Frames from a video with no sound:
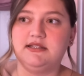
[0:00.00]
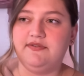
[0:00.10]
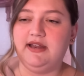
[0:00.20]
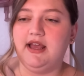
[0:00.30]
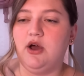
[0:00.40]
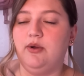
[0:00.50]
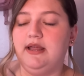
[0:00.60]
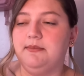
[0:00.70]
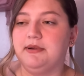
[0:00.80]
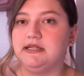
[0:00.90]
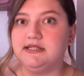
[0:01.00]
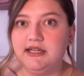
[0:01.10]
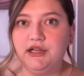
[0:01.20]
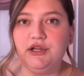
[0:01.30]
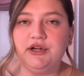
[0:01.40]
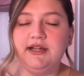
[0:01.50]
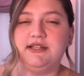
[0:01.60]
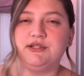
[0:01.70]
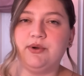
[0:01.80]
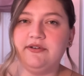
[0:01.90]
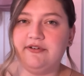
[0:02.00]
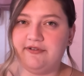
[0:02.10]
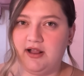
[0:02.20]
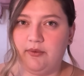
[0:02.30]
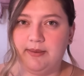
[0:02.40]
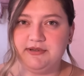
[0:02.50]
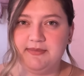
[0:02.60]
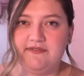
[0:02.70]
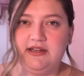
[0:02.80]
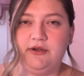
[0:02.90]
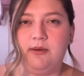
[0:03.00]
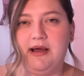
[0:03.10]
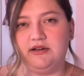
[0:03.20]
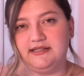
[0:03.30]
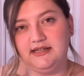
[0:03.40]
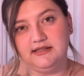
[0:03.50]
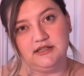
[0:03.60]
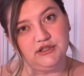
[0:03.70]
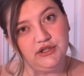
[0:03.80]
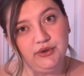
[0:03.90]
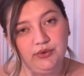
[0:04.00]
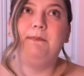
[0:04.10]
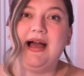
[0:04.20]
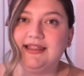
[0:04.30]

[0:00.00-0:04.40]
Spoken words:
video in particular is sort of a follow-up to my video about season 2. Back